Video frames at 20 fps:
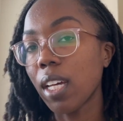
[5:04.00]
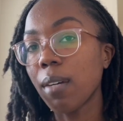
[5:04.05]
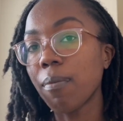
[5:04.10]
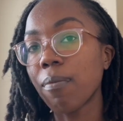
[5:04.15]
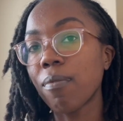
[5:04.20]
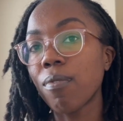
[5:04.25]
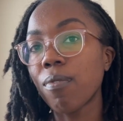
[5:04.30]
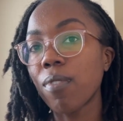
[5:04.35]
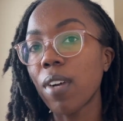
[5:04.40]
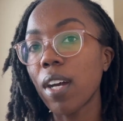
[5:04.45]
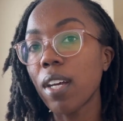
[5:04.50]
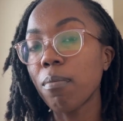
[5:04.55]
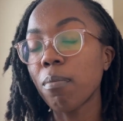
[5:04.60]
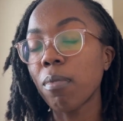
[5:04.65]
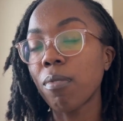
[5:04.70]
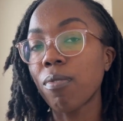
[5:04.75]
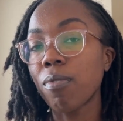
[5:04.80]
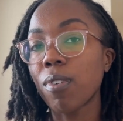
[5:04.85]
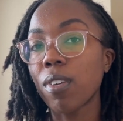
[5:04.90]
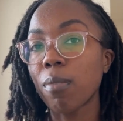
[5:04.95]
up front
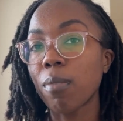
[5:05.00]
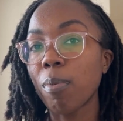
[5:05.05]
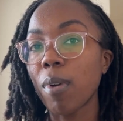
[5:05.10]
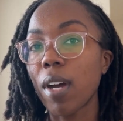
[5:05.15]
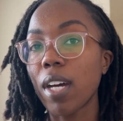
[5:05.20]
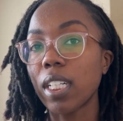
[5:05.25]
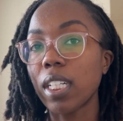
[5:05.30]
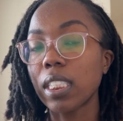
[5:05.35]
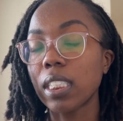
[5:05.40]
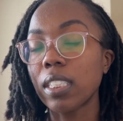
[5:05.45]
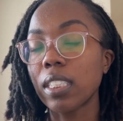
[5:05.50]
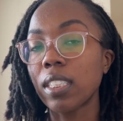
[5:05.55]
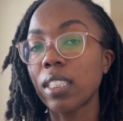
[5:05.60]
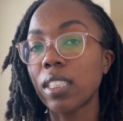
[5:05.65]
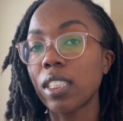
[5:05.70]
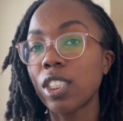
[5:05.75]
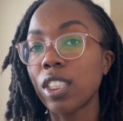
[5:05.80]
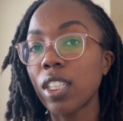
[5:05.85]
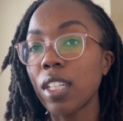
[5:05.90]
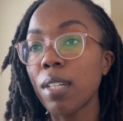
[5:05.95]
before the product
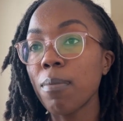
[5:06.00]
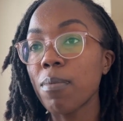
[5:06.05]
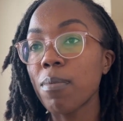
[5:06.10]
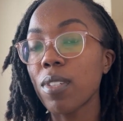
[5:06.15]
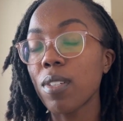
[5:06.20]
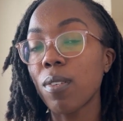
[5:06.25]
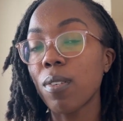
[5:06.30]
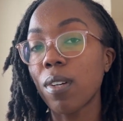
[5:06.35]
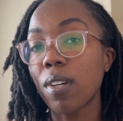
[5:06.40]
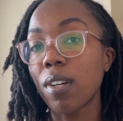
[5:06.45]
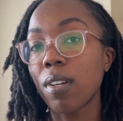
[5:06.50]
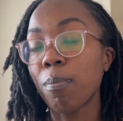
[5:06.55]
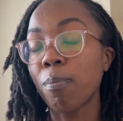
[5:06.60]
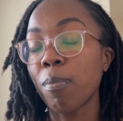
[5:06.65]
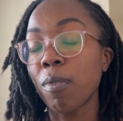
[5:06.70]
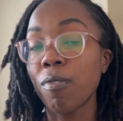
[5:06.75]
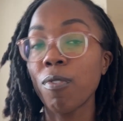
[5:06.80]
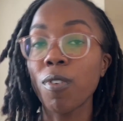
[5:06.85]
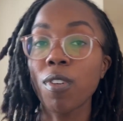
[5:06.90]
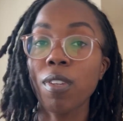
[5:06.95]
is shipped or
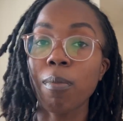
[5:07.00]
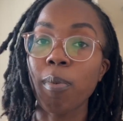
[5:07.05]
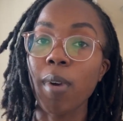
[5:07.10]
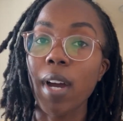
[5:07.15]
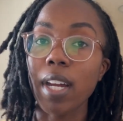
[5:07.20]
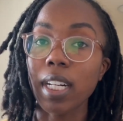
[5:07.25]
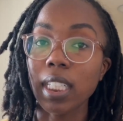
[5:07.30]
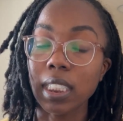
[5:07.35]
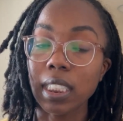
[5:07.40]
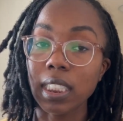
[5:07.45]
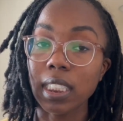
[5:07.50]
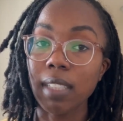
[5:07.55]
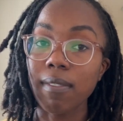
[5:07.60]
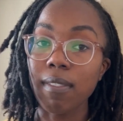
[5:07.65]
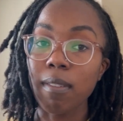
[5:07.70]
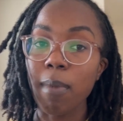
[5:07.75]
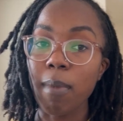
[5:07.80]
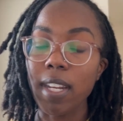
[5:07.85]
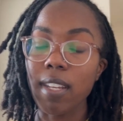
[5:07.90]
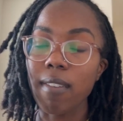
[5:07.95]
before the product is
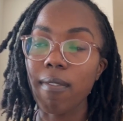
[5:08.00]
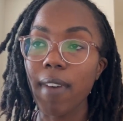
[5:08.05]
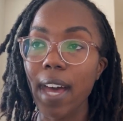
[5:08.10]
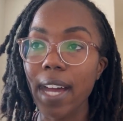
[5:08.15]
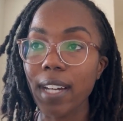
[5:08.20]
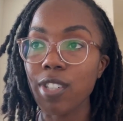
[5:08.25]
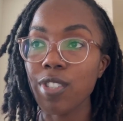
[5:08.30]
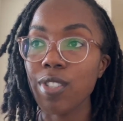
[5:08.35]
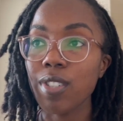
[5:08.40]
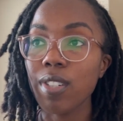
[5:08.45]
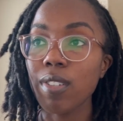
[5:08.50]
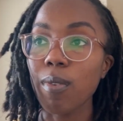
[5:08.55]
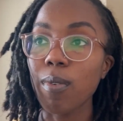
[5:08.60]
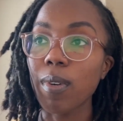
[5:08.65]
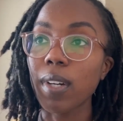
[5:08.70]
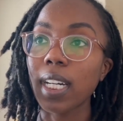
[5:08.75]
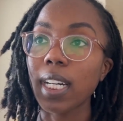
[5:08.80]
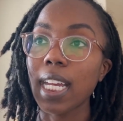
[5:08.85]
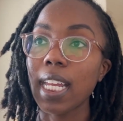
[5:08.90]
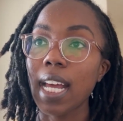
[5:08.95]
even manufactured,
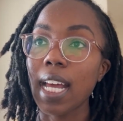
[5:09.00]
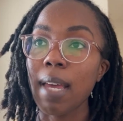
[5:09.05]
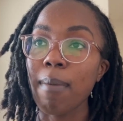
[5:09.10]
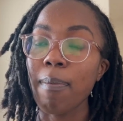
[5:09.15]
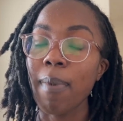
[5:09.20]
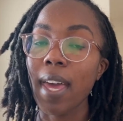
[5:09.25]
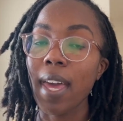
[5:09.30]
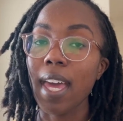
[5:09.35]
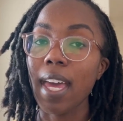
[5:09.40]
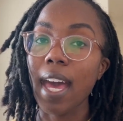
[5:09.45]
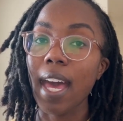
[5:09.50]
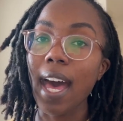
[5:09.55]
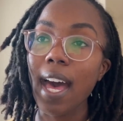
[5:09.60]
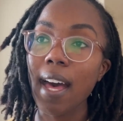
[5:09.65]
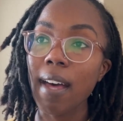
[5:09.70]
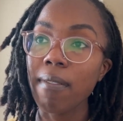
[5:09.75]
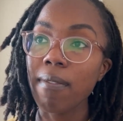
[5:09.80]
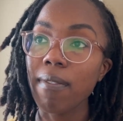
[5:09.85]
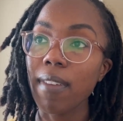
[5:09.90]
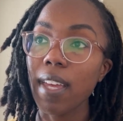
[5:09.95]
or can I pay
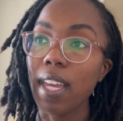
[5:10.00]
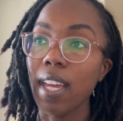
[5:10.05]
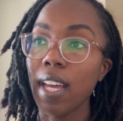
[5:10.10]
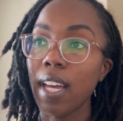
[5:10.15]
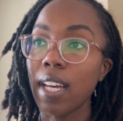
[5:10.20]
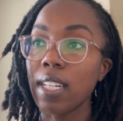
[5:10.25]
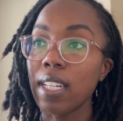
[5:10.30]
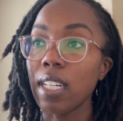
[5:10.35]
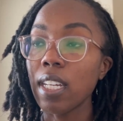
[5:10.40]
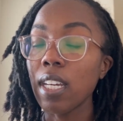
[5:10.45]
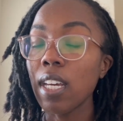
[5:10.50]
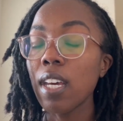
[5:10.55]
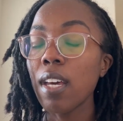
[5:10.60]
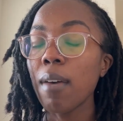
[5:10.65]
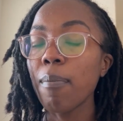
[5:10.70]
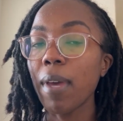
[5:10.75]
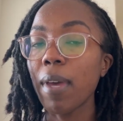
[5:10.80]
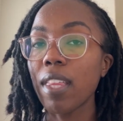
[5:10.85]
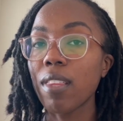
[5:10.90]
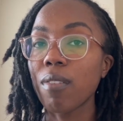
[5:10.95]
half and
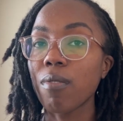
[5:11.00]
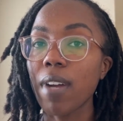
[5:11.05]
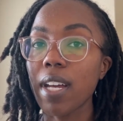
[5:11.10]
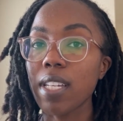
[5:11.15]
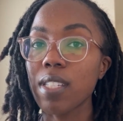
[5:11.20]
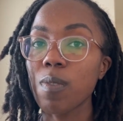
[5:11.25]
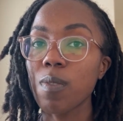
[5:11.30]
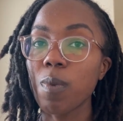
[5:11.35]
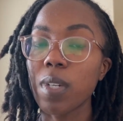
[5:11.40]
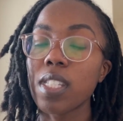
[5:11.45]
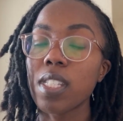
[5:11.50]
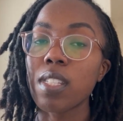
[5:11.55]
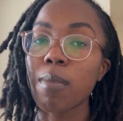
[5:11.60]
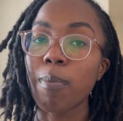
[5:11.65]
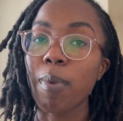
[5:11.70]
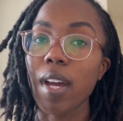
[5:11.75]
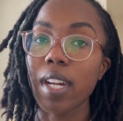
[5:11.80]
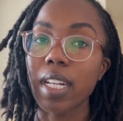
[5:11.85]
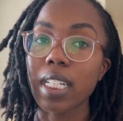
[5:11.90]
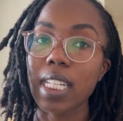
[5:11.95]
pay the rest once the
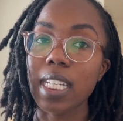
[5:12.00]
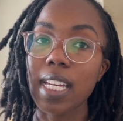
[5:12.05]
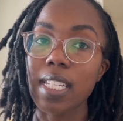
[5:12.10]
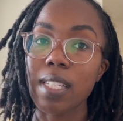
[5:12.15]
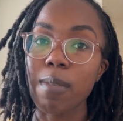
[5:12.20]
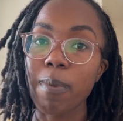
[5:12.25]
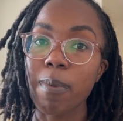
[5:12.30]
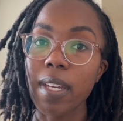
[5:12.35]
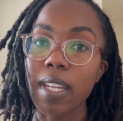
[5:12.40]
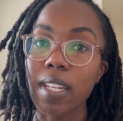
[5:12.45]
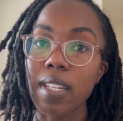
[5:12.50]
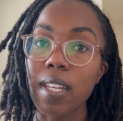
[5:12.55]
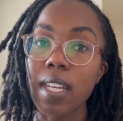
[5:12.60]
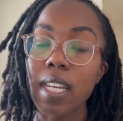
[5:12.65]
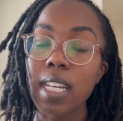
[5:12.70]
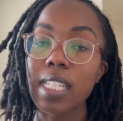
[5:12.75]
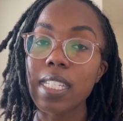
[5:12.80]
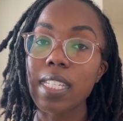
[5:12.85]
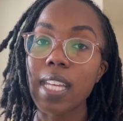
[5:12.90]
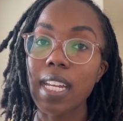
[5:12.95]
product has been
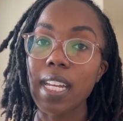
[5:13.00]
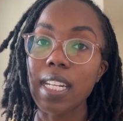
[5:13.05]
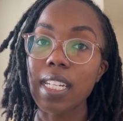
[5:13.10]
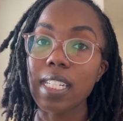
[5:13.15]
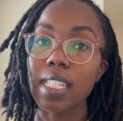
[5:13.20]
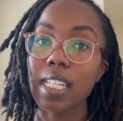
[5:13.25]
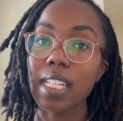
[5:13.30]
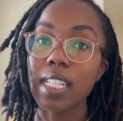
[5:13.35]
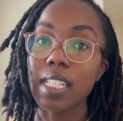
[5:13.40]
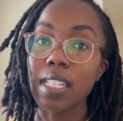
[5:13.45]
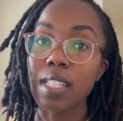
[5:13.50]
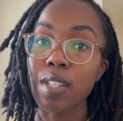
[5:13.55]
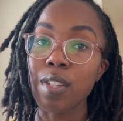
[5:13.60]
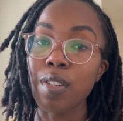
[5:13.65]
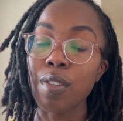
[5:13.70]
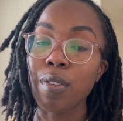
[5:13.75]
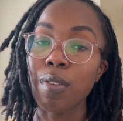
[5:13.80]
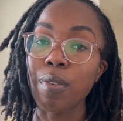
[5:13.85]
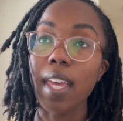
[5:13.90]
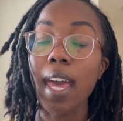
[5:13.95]
sent
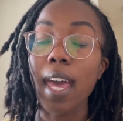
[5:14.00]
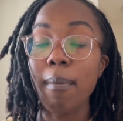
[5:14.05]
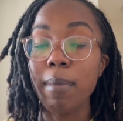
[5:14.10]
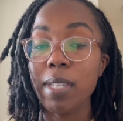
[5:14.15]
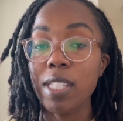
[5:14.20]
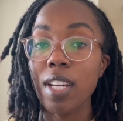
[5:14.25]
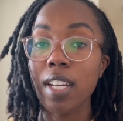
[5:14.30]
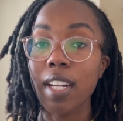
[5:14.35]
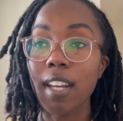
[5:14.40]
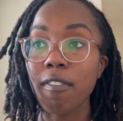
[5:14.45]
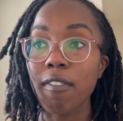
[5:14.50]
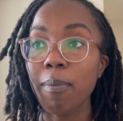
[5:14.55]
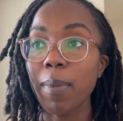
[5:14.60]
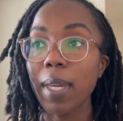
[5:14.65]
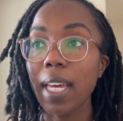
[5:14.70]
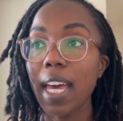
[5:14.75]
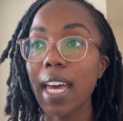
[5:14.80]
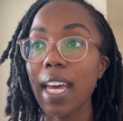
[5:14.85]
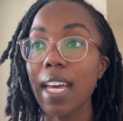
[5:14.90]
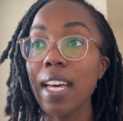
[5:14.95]
into Amazon
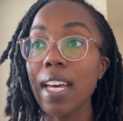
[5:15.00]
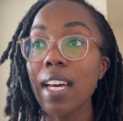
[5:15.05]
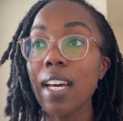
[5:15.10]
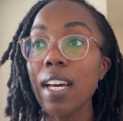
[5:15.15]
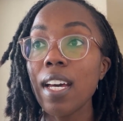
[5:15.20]
FBA?